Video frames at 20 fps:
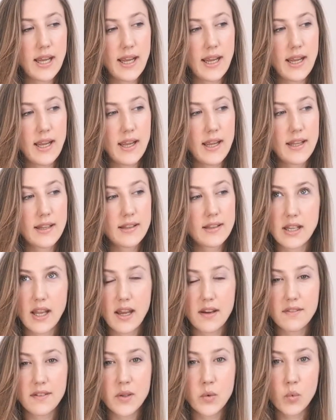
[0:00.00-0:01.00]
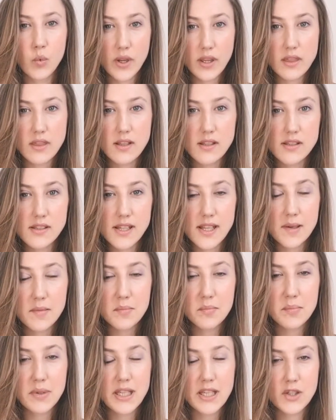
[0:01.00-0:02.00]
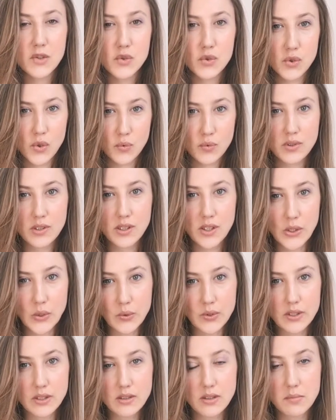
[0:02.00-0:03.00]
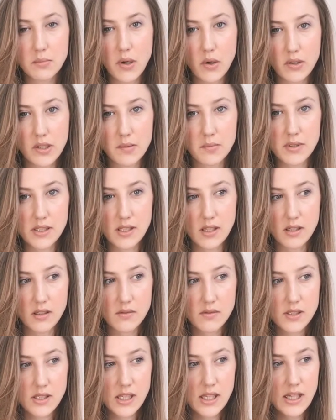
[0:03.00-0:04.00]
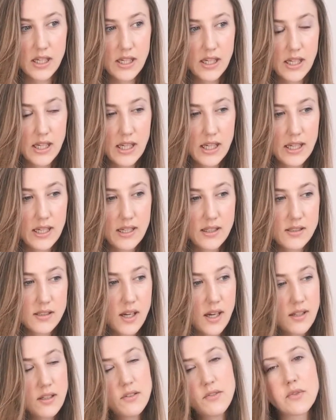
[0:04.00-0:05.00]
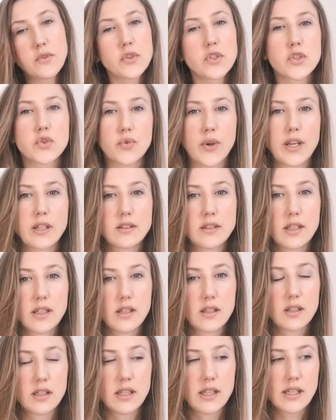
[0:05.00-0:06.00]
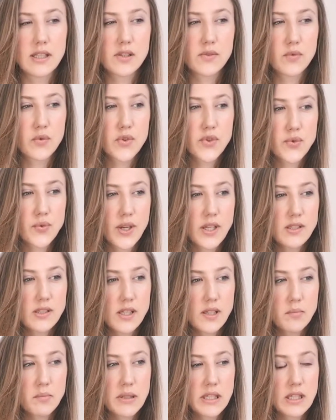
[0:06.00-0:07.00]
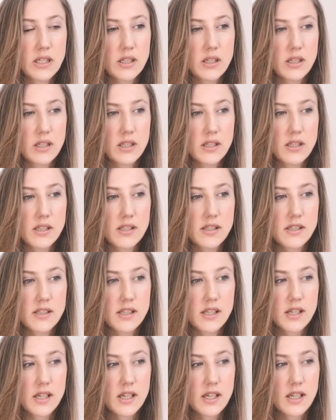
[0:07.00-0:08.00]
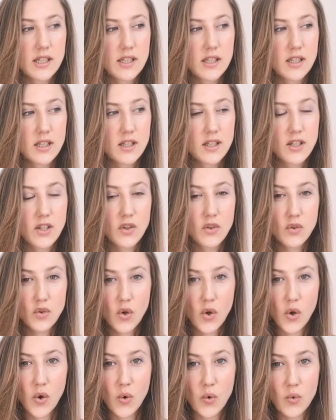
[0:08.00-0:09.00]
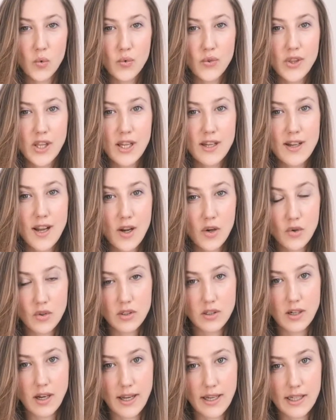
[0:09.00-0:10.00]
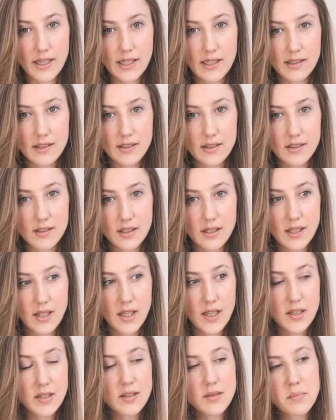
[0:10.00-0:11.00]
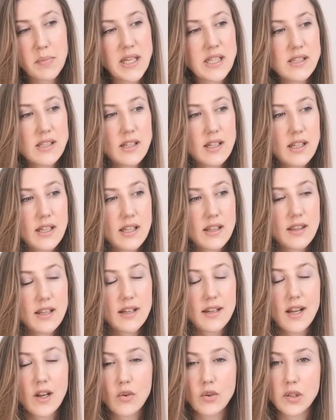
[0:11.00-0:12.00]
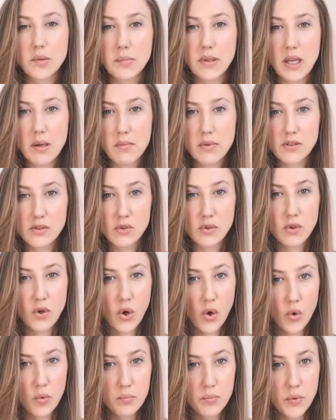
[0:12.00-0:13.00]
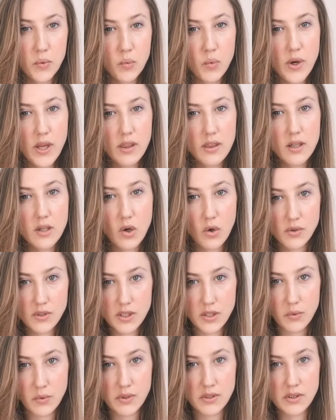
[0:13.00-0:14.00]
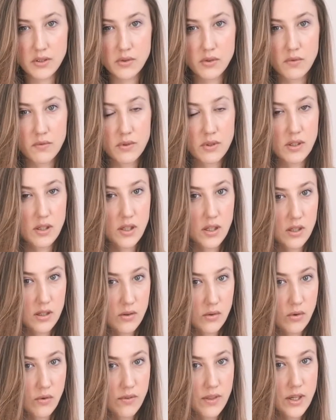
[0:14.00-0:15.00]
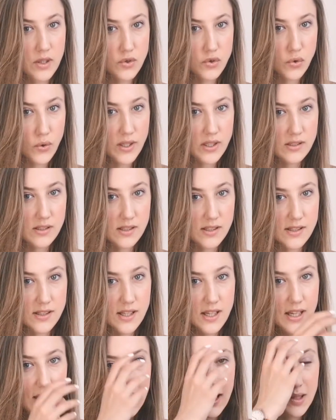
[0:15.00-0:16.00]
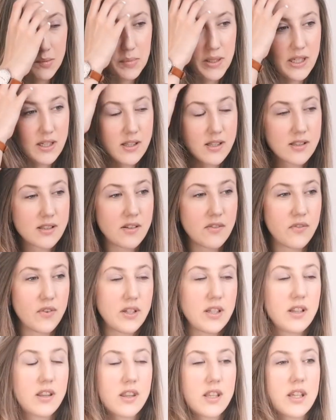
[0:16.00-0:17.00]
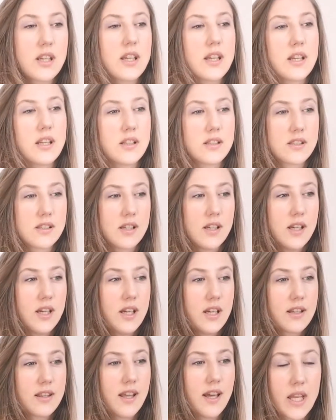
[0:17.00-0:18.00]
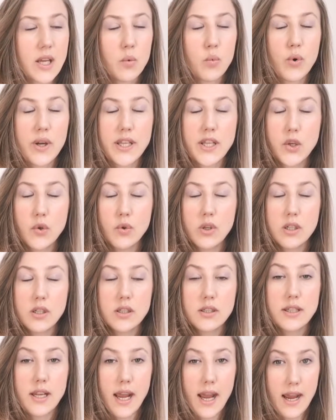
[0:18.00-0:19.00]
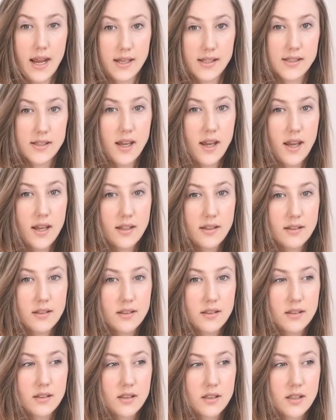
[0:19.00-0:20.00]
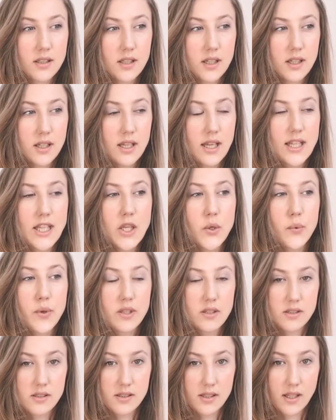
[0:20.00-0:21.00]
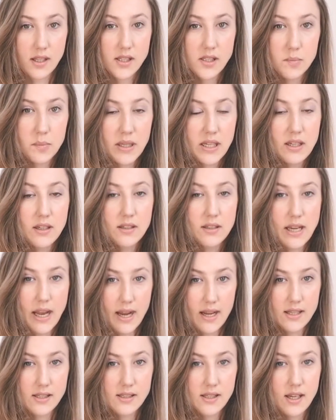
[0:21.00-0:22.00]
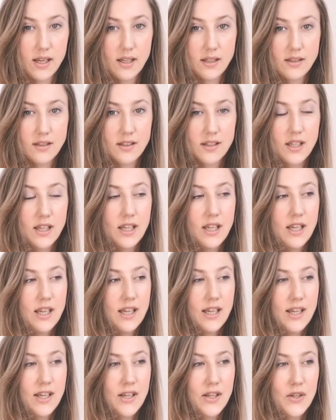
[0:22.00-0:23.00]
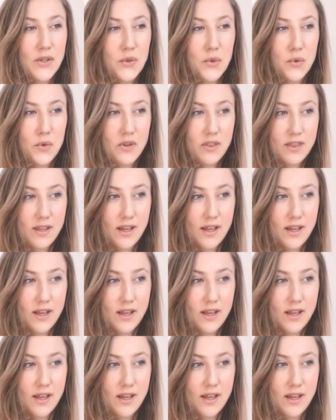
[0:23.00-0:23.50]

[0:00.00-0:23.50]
and having witnessed them being so deluded about themselves, it's kind of frustrating. It's frustrating because you know they're not going to like it. And basically, they're not going to be able to cope with the consequences of their choices. Because the funny thing is that when you are an asshat and you insist being an asshat, you're